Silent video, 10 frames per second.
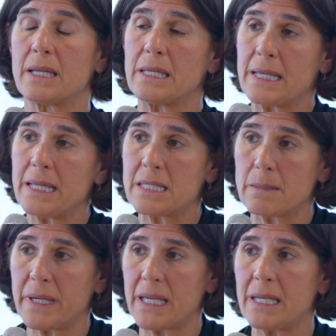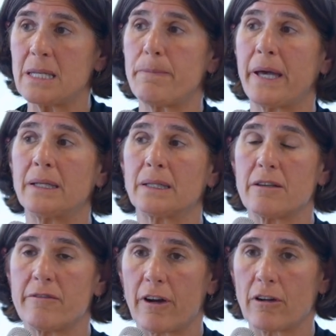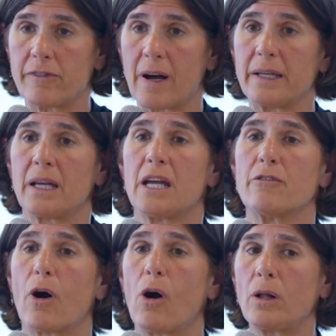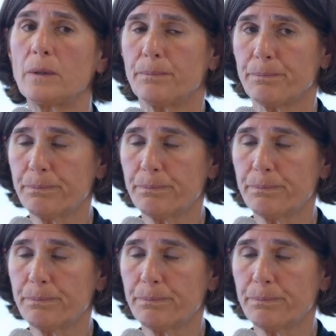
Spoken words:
it needs to be independently verified. If all